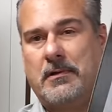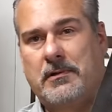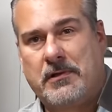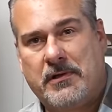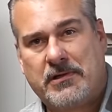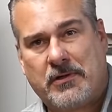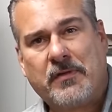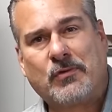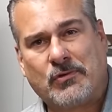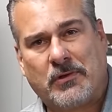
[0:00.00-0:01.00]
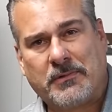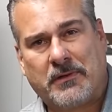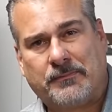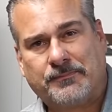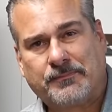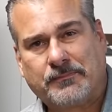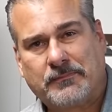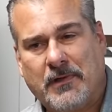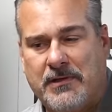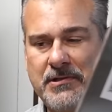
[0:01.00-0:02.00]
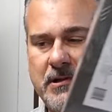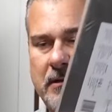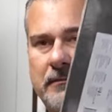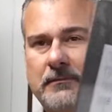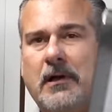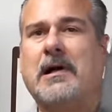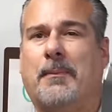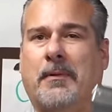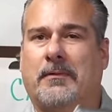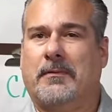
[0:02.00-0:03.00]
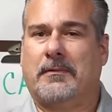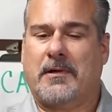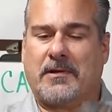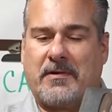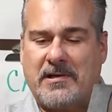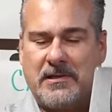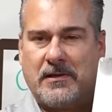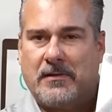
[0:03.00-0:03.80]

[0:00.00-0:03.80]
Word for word: You know that, Joe? You have tools at home, Joe? Yeah. No, just a couple. A couple. Nothing crazy?